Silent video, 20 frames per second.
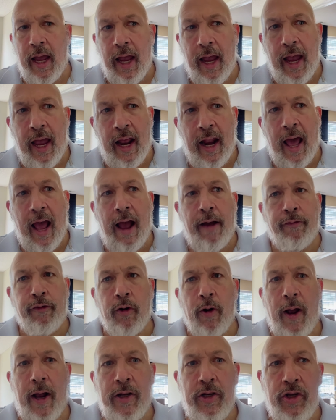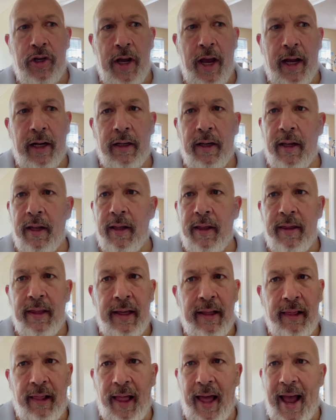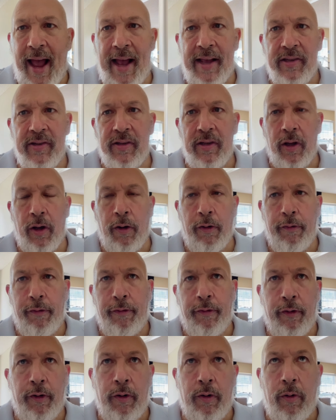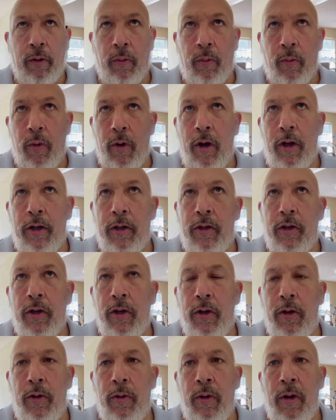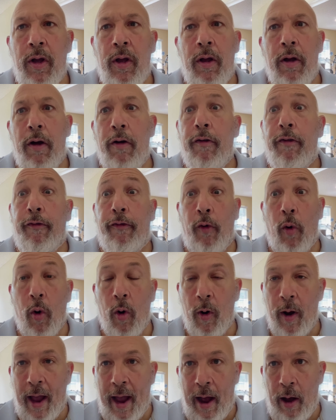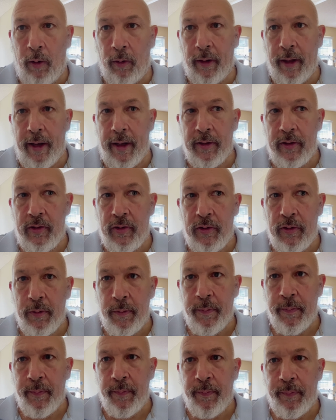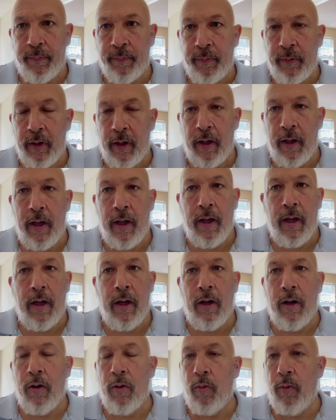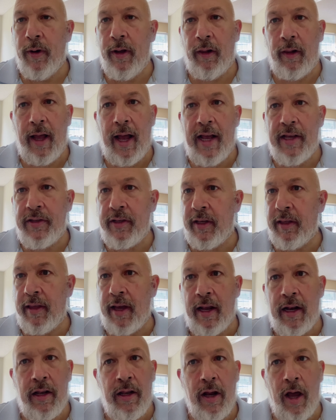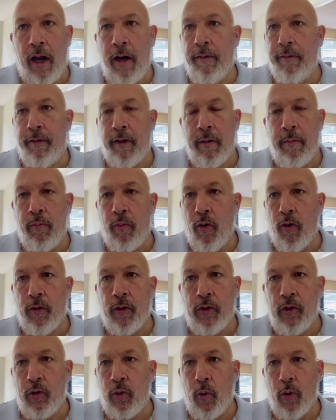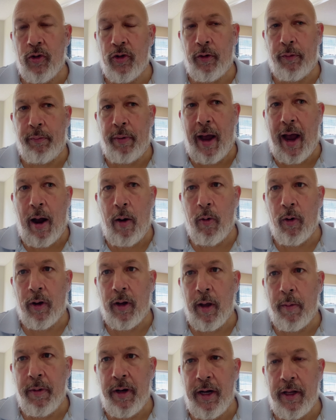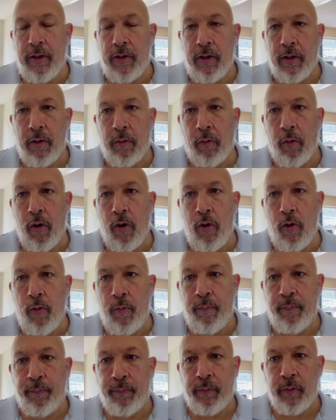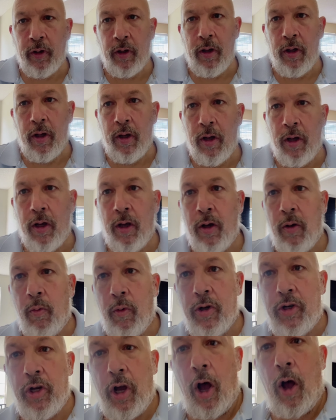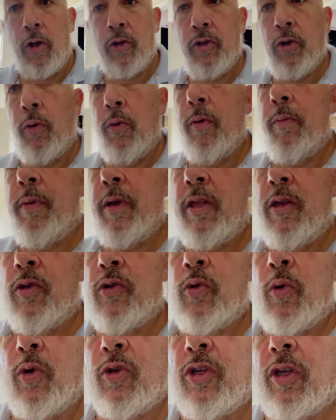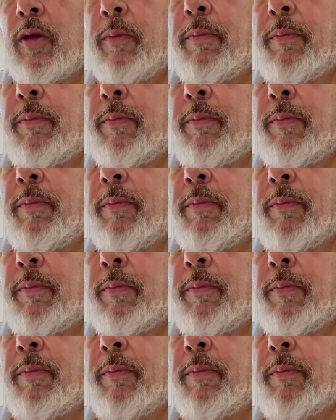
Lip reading: And after I checked the last of 4 outlets, realizing that none of them were the source of power coming into the room, which also would be the source of the